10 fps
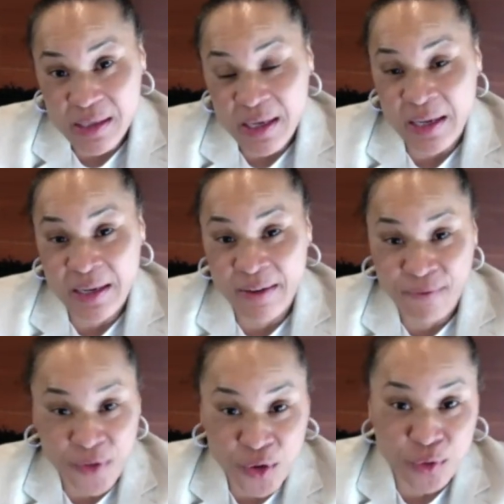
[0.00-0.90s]
And
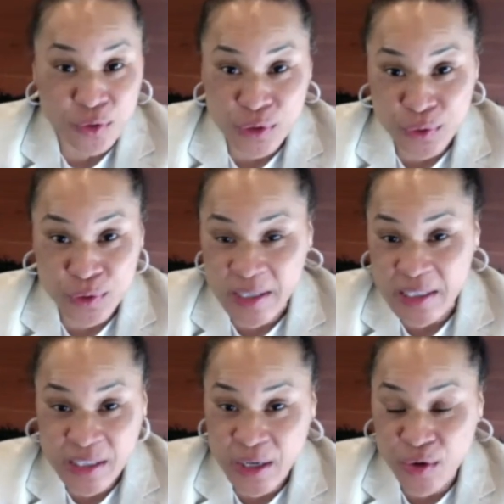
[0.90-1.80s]
it fuels you to
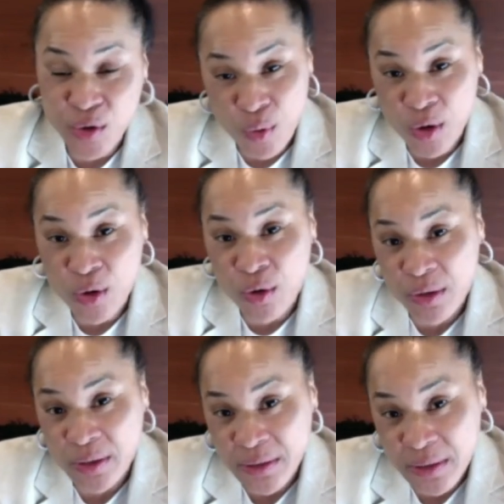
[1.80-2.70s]
continue to work
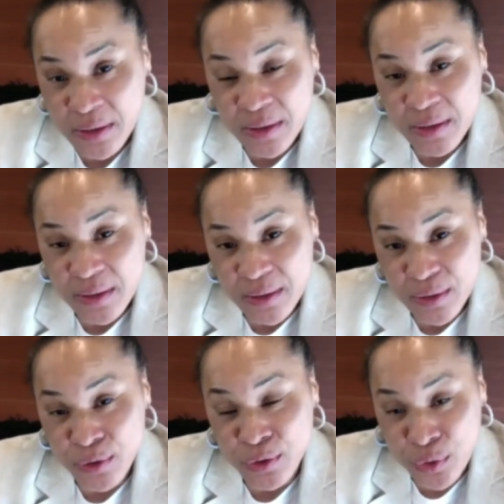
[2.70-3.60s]
on
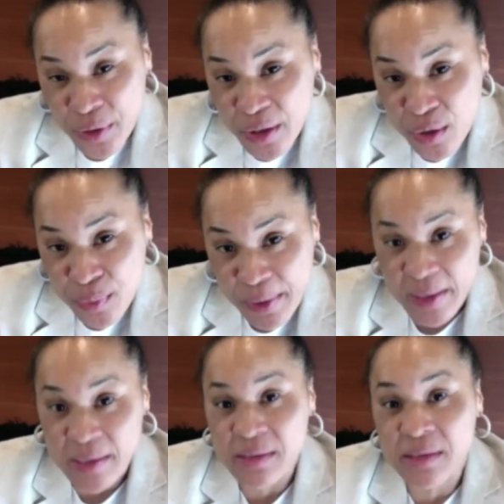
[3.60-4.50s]
doing your
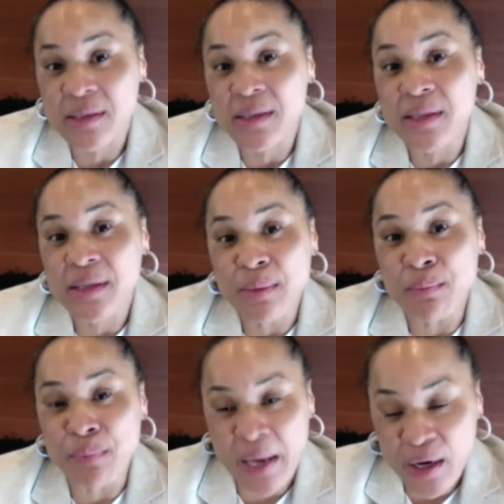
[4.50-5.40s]
best,
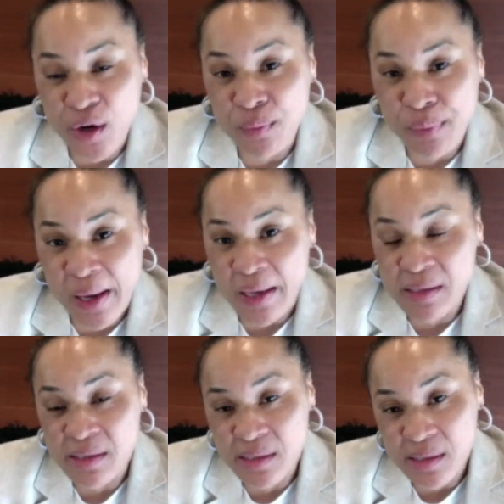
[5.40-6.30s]
being your
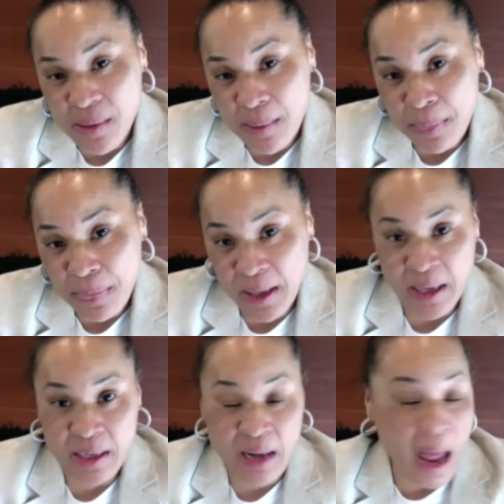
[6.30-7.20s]
best,
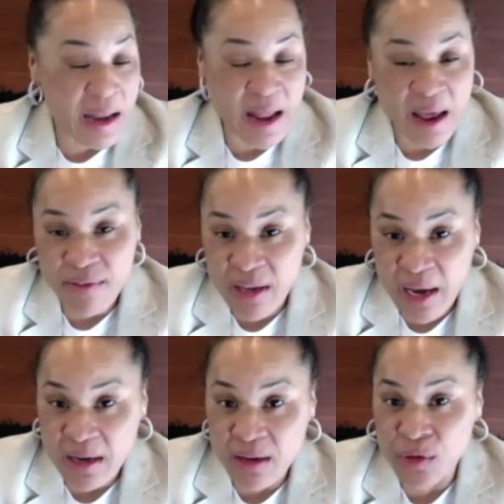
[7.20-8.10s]
and
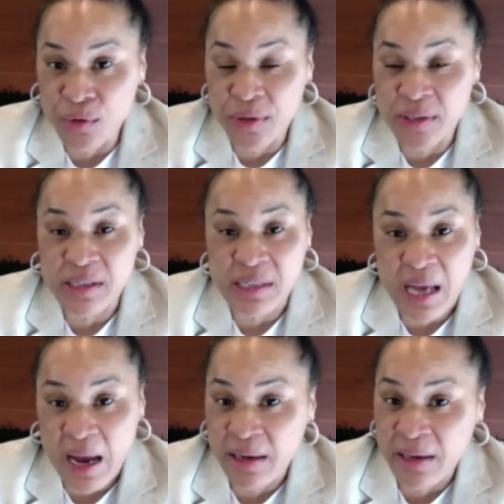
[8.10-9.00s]
navigating through a
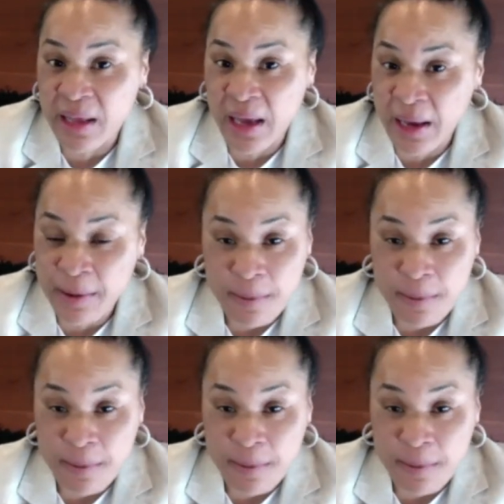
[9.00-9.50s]
society that